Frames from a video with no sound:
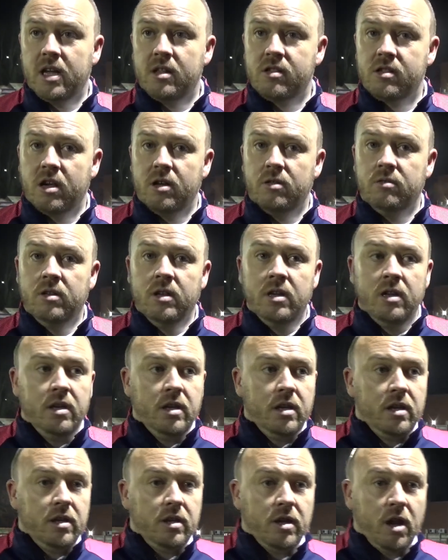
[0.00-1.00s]
So,
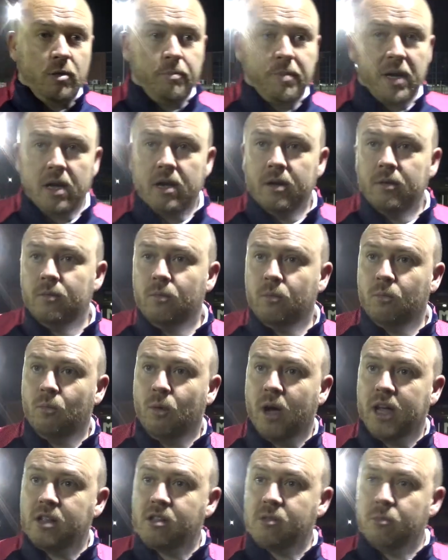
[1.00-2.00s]
no better
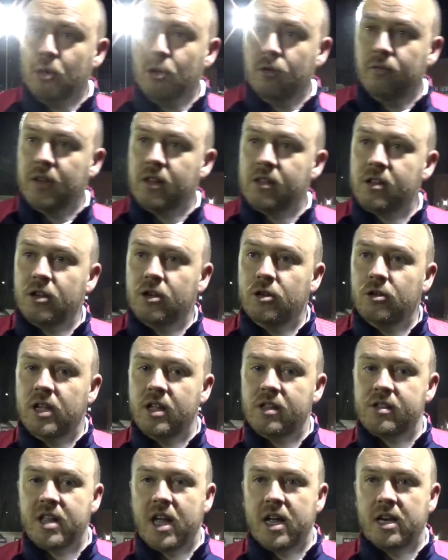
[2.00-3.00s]
way to move into New
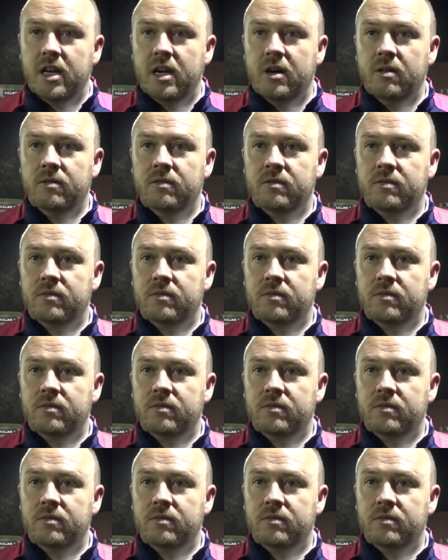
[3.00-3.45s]
Year's Day now.